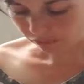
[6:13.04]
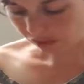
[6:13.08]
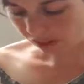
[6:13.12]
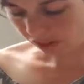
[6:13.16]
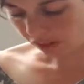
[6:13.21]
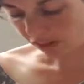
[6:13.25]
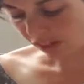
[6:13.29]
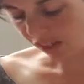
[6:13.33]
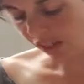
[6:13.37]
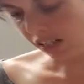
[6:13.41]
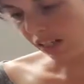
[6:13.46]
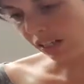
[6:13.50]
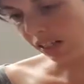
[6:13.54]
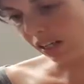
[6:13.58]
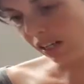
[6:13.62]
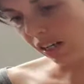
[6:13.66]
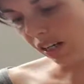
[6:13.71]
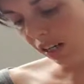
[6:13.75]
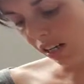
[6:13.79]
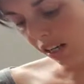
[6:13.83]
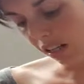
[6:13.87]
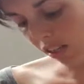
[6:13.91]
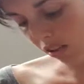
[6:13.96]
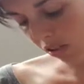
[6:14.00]
And then
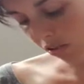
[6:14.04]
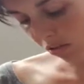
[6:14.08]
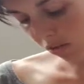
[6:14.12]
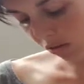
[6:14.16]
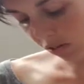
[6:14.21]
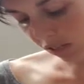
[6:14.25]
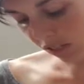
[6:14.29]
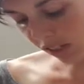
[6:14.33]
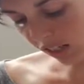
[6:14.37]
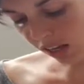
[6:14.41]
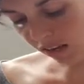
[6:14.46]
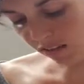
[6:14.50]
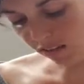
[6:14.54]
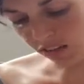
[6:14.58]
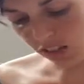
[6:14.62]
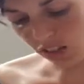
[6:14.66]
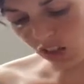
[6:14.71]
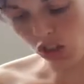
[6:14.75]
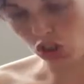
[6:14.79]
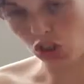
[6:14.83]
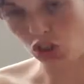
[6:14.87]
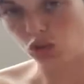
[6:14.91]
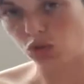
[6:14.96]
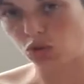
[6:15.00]
I always carry
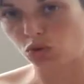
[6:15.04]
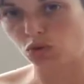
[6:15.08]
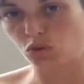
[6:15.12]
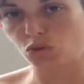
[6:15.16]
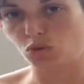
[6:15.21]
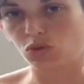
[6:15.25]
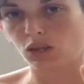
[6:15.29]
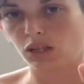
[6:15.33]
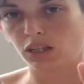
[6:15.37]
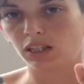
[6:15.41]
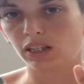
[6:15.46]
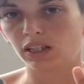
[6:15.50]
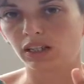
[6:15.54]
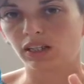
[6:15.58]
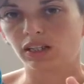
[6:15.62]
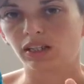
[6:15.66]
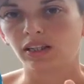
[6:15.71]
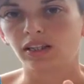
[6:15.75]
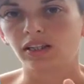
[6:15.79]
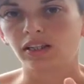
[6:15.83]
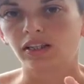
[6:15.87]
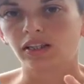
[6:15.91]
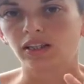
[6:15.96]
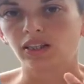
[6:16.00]
2
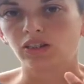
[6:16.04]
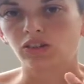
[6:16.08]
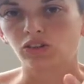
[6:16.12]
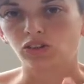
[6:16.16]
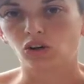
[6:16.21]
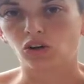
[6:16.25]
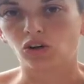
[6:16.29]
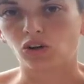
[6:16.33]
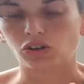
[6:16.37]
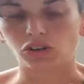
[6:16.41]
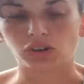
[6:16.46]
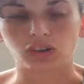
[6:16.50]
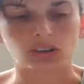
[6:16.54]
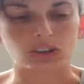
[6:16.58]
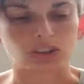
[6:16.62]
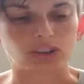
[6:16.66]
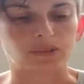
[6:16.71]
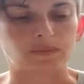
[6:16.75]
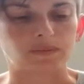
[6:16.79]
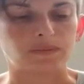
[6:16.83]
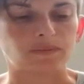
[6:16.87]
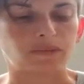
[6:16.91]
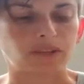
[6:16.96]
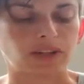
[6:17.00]

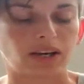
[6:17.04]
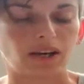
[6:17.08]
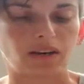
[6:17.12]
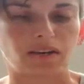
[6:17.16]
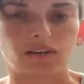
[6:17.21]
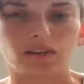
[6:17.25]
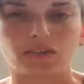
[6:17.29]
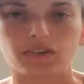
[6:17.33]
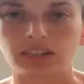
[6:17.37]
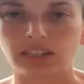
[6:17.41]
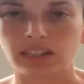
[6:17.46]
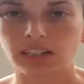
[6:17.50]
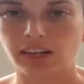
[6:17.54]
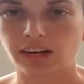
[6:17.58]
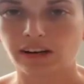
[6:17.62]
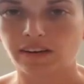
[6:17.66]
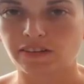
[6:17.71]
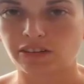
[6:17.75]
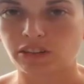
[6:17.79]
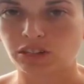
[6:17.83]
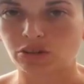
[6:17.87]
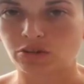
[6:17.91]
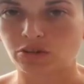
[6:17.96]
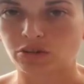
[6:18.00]
torches. Now the reason I
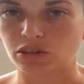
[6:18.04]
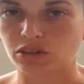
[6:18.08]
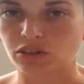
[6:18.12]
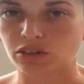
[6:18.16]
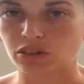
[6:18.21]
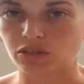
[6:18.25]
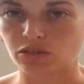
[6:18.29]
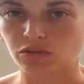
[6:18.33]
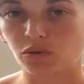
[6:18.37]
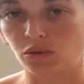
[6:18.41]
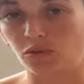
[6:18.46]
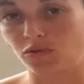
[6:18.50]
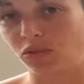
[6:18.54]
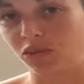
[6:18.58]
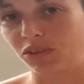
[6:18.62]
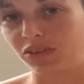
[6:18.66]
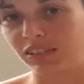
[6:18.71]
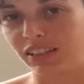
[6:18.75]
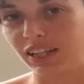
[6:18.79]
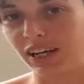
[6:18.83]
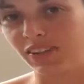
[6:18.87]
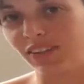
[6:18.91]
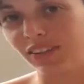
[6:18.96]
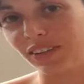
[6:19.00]
carry 2 is because if one
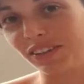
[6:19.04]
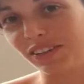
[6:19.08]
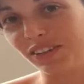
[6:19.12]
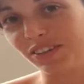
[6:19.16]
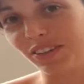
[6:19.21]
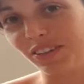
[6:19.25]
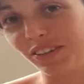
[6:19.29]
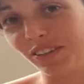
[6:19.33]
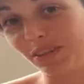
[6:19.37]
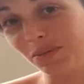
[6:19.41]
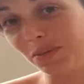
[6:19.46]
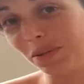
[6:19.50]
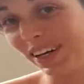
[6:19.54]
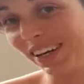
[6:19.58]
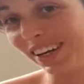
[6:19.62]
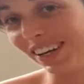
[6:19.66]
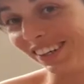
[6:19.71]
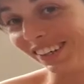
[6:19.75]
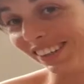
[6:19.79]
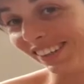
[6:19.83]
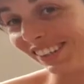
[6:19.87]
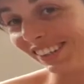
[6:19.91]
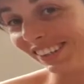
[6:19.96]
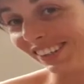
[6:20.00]
runs out, then you've got a spare,
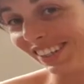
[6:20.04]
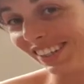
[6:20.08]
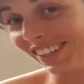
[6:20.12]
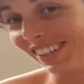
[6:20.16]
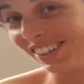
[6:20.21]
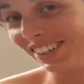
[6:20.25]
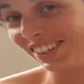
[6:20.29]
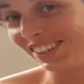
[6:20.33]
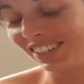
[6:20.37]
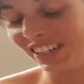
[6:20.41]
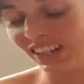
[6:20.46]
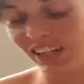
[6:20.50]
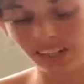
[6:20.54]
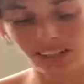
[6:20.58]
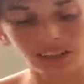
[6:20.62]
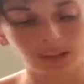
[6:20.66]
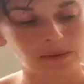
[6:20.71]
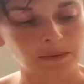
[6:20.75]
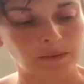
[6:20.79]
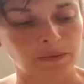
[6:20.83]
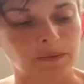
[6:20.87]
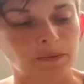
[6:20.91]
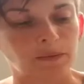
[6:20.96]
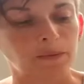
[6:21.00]
you see, in the dark.
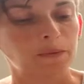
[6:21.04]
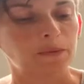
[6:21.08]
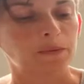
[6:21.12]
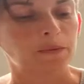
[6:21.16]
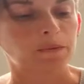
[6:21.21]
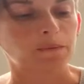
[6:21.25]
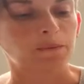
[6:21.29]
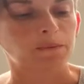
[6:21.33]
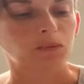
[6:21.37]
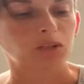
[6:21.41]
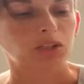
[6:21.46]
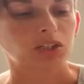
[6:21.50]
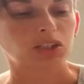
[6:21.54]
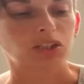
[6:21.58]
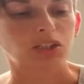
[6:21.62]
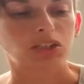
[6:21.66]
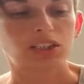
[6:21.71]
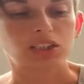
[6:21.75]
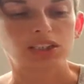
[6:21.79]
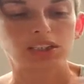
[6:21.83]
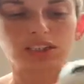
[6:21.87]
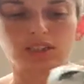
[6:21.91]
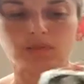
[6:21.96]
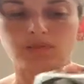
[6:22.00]
So
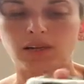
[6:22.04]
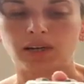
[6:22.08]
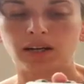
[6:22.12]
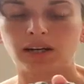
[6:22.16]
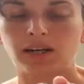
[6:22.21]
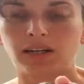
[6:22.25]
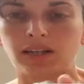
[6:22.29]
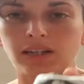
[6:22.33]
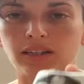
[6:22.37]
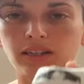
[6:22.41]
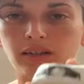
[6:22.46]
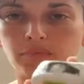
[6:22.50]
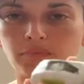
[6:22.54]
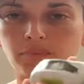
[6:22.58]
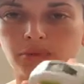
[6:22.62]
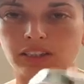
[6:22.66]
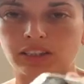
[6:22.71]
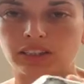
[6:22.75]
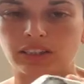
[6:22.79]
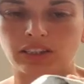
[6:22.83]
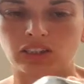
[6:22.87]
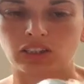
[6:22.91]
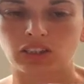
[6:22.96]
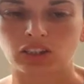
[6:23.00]
this is my
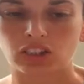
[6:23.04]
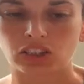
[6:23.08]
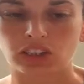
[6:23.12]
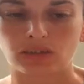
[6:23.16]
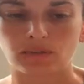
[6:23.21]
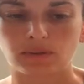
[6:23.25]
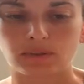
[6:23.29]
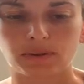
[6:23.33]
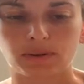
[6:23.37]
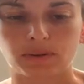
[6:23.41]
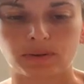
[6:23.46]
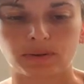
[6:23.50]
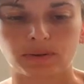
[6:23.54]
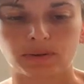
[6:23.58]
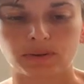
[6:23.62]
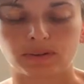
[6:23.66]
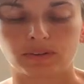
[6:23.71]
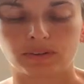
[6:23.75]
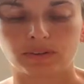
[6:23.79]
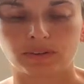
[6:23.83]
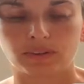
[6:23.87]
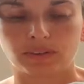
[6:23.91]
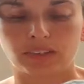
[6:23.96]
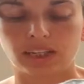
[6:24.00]
basic cheap
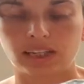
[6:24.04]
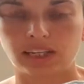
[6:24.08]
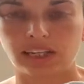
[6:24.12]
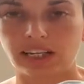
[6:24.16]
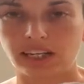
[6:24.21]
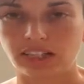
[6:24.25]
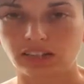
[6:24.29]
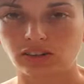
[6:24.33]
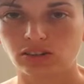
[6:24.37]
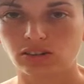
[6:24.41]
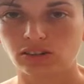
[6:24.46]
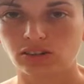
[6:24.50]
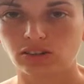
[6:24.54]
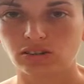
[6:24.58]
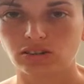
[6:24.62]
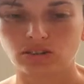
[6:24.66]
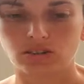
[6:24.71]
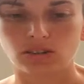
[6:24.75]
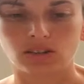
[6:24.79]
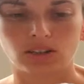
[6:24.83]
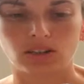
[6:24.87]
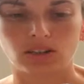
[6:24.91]
head torch.